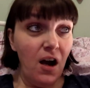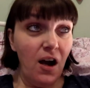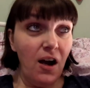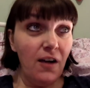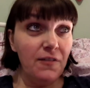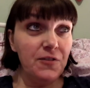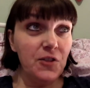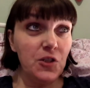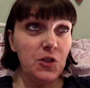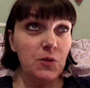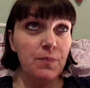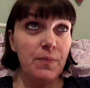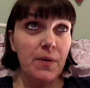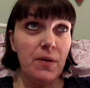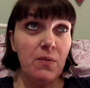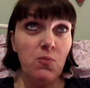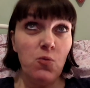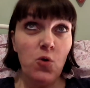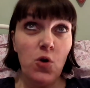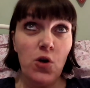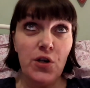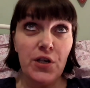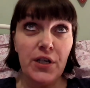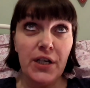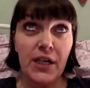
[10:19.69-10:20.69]
I've just been
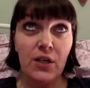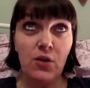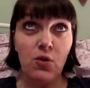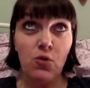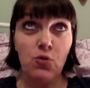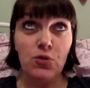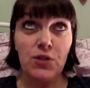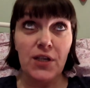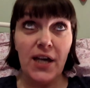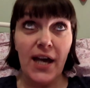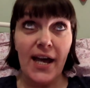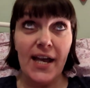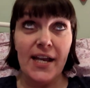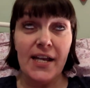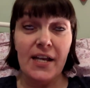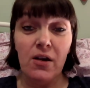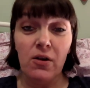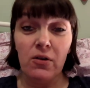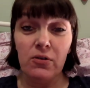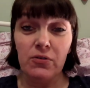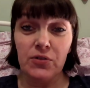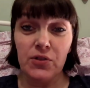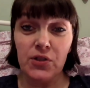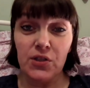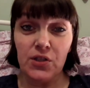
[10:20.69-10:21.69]
working all day
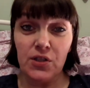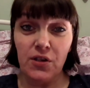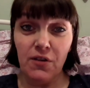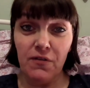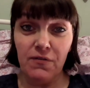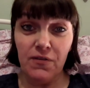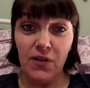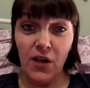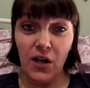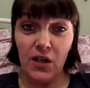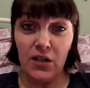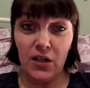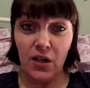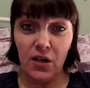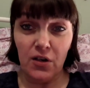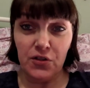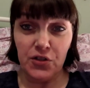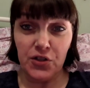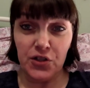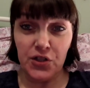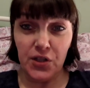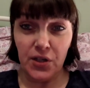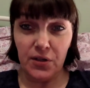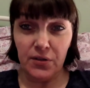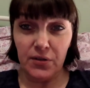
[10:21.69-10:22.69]
on stuff that I can't
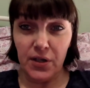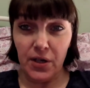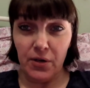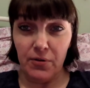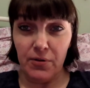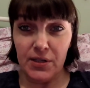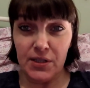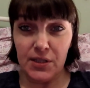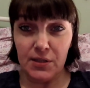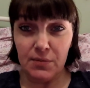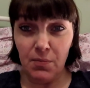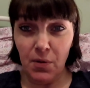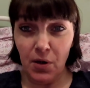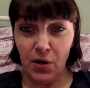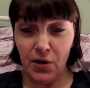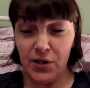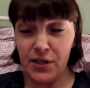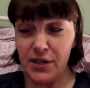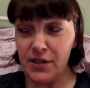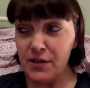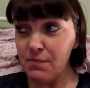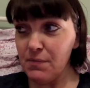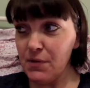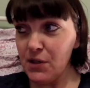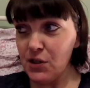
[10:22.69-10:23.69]
show you. It's
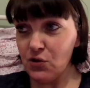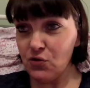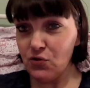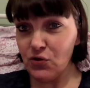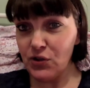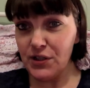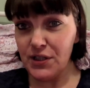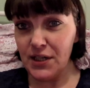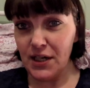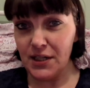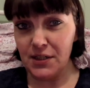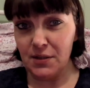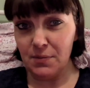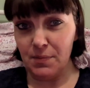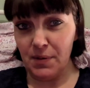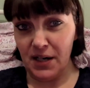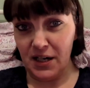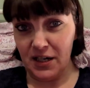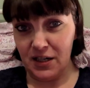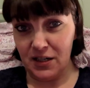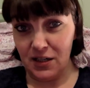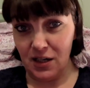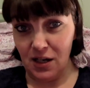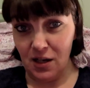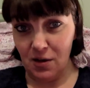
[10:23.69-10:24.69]
my mystery teddy
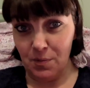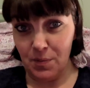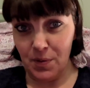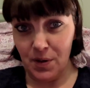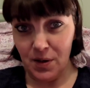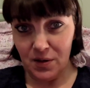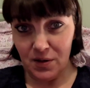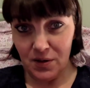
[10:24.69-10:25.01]
bear club,